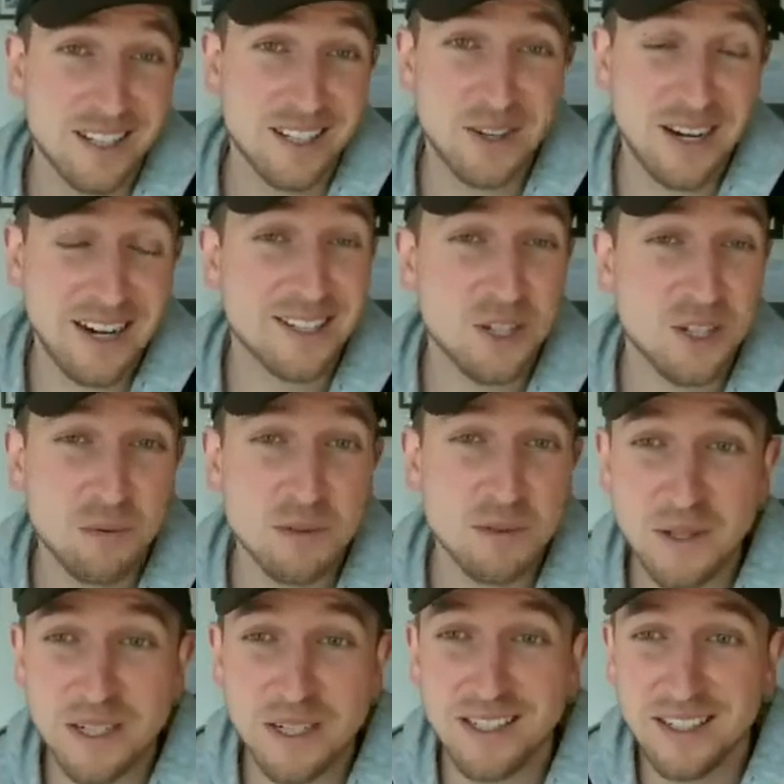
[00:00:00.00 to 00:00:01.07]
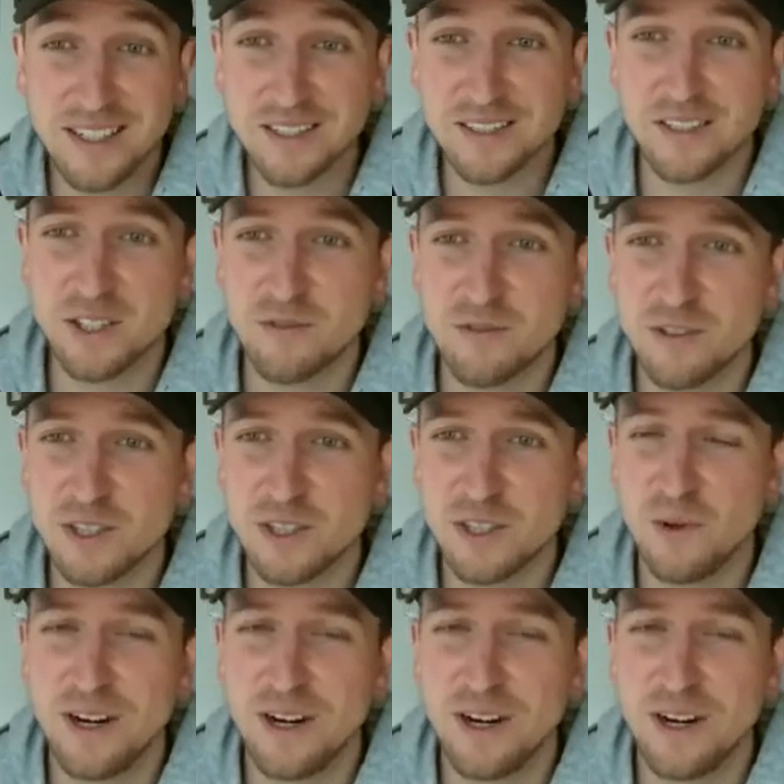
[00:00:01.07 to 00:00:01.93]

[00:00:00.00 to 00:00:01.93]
That's right. It's almost been a year since our first one.